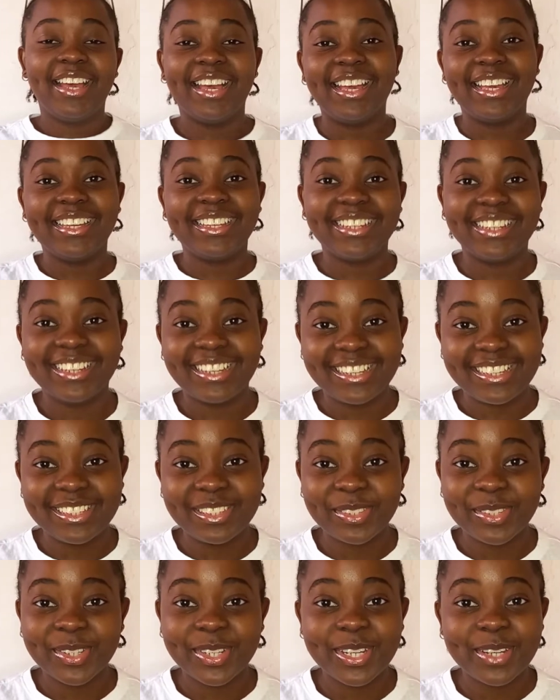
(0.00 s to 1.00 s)
Hi
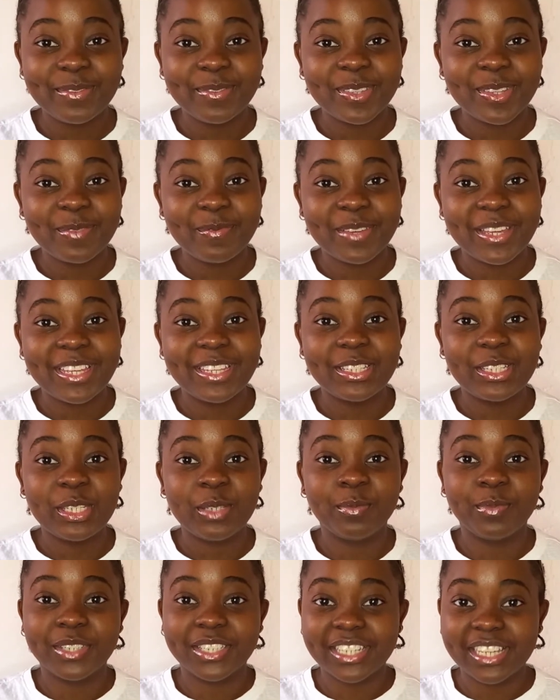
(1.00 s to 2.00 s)
guys, welcome to my
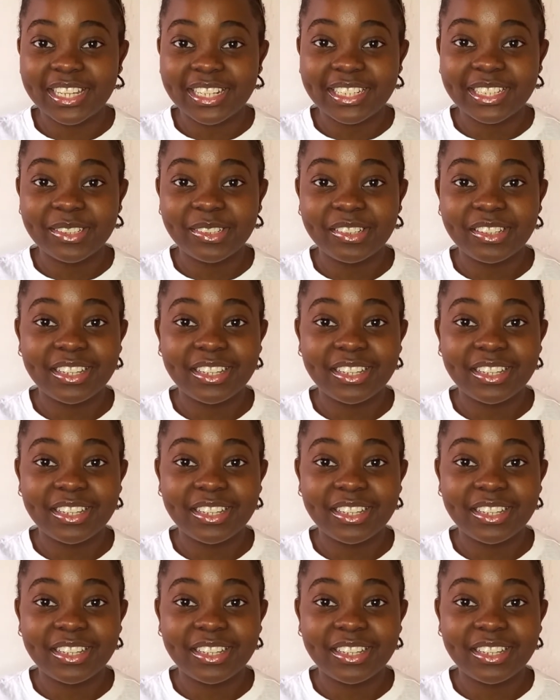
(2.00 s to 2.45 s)
YouTube channel.